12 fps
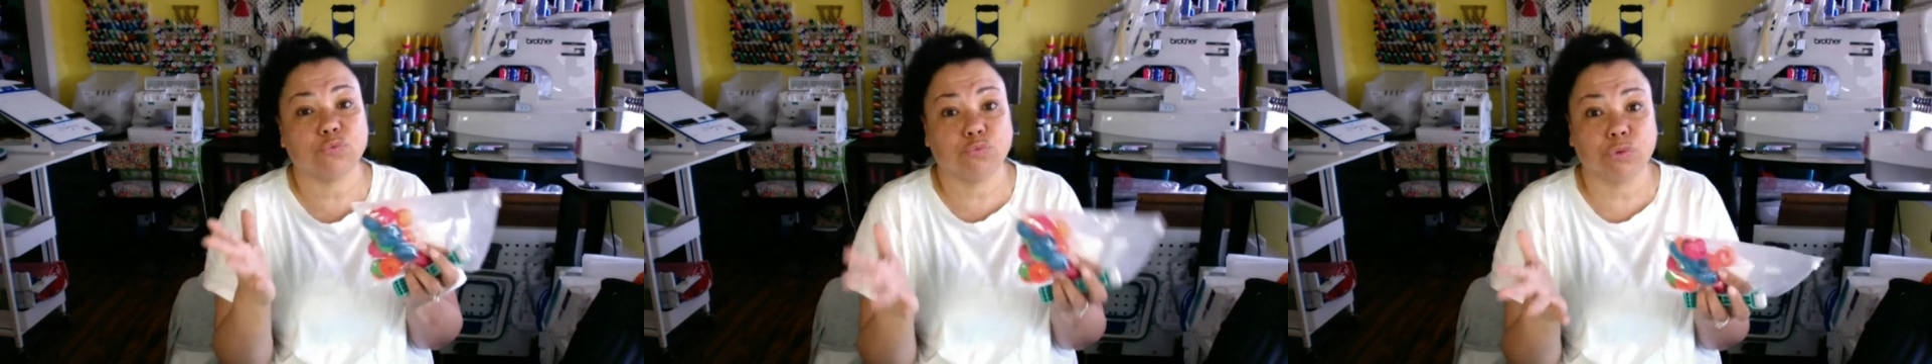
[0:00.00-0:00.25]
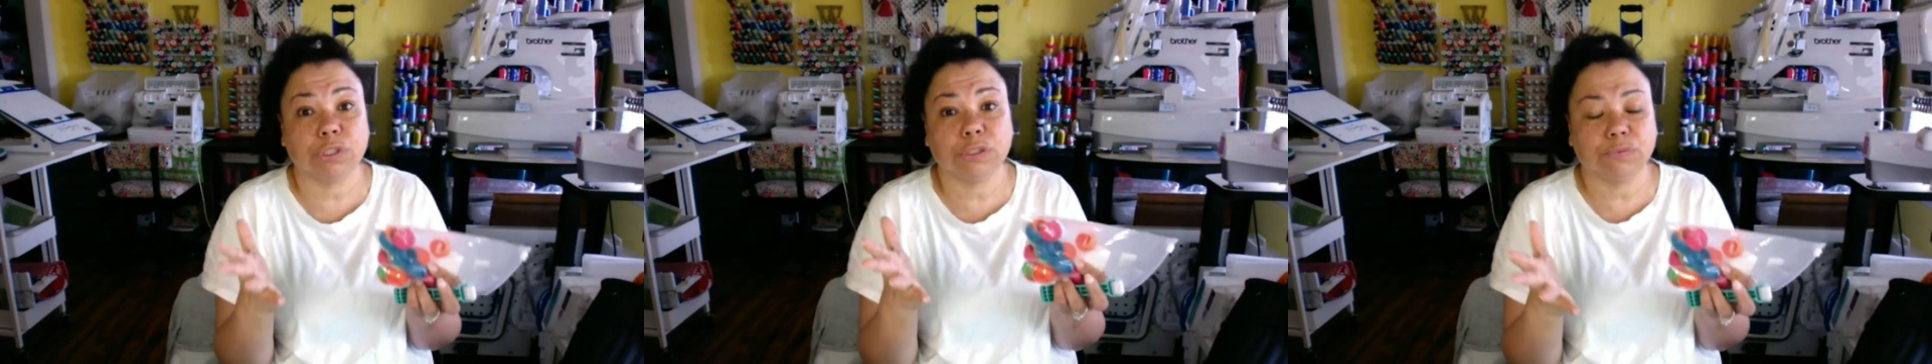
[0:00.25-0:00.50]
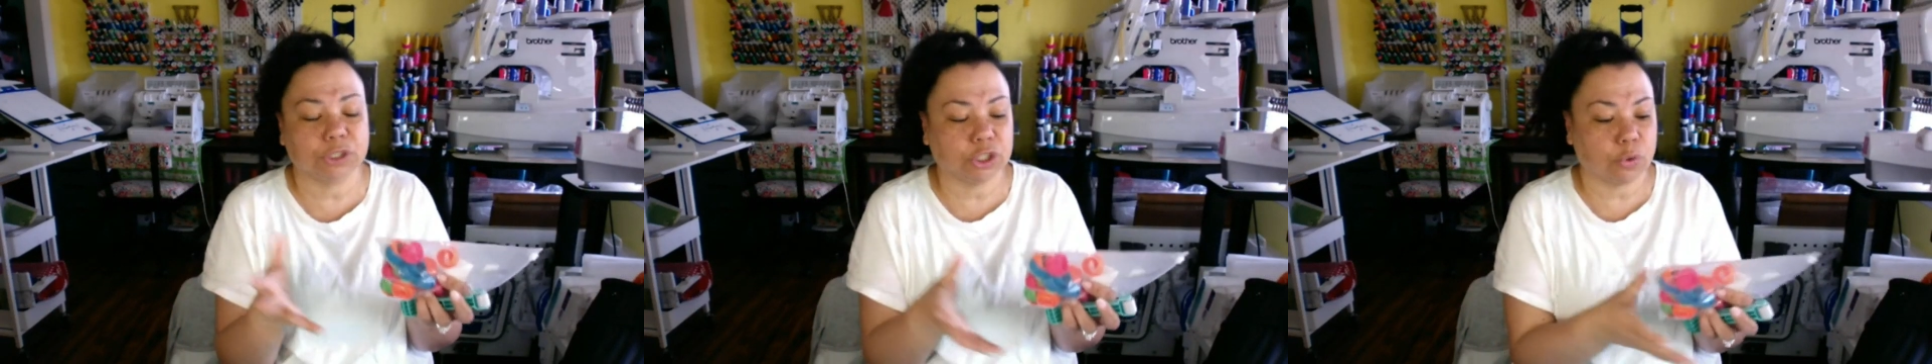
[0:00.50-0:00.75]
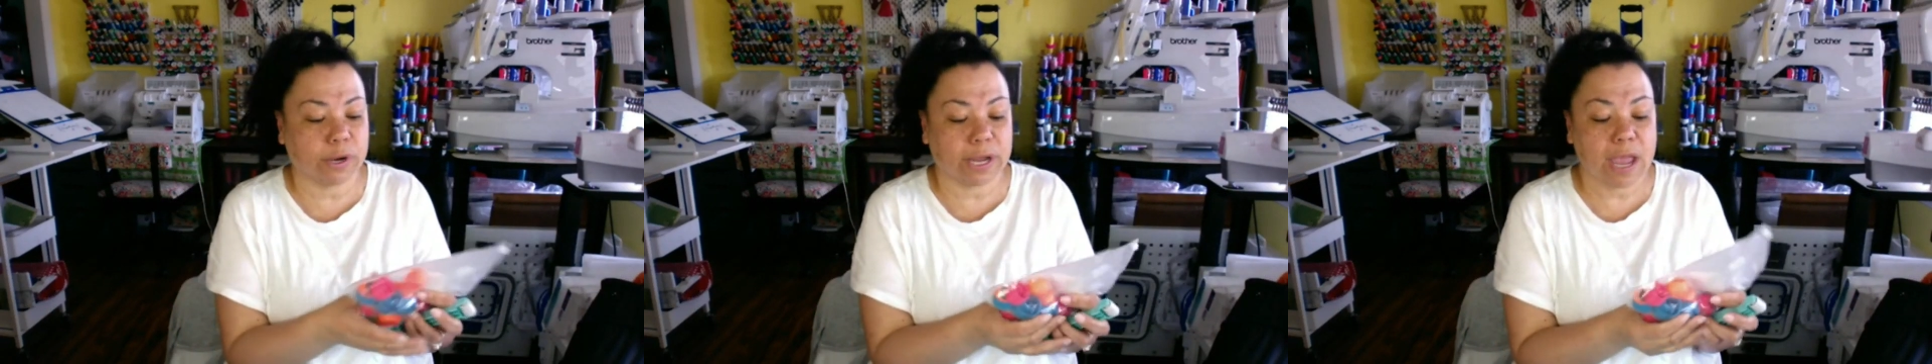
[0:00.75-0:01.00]
really
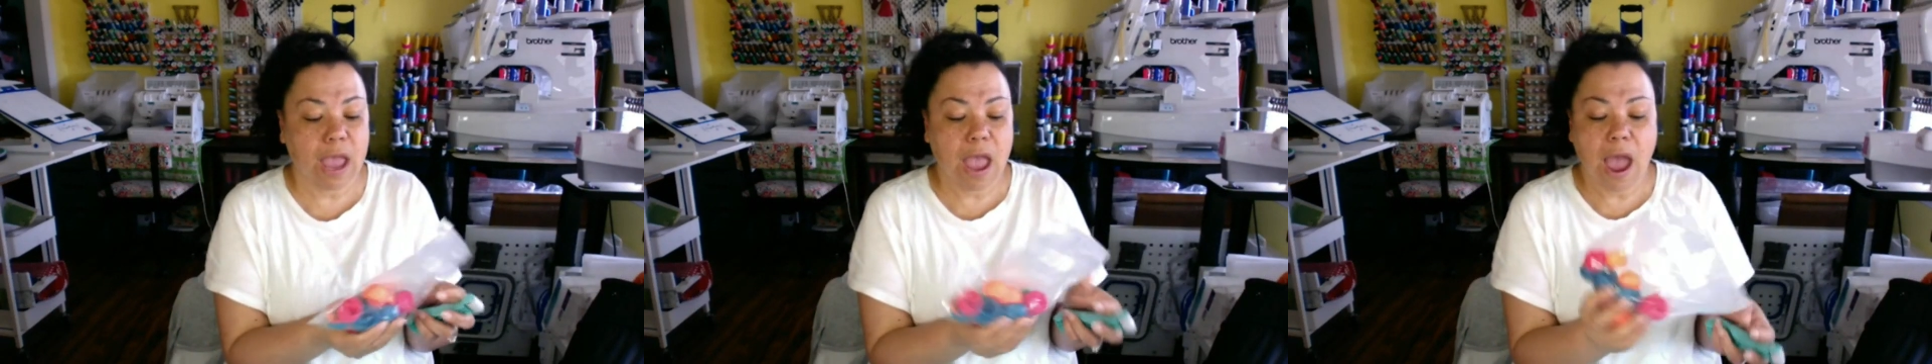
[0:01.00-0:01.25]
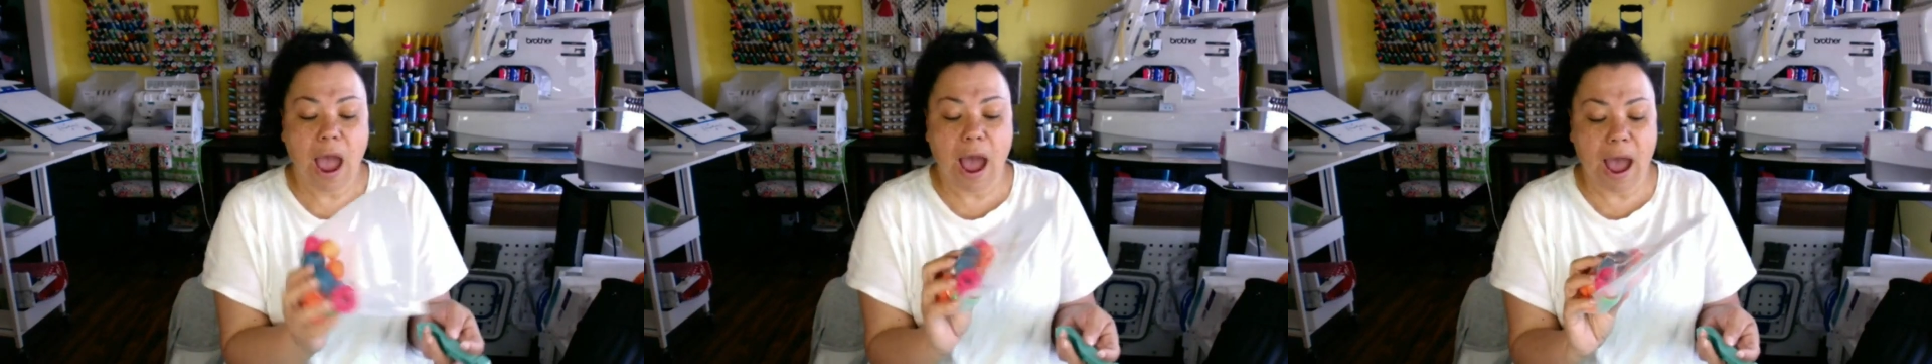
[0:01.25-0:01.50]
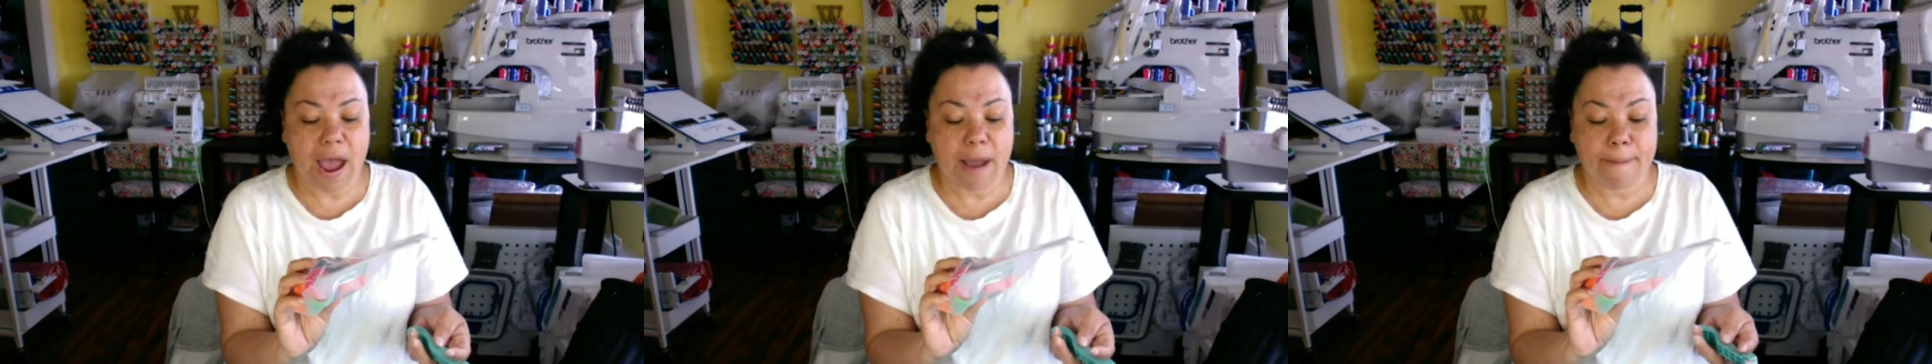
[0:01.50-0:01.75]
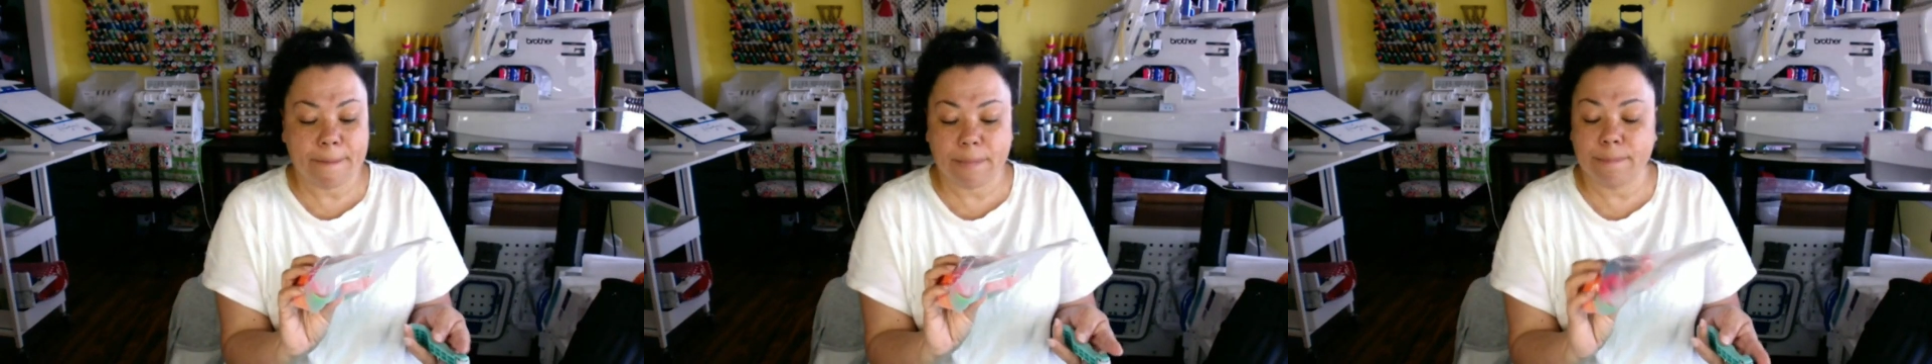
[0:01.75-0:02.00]
quick. I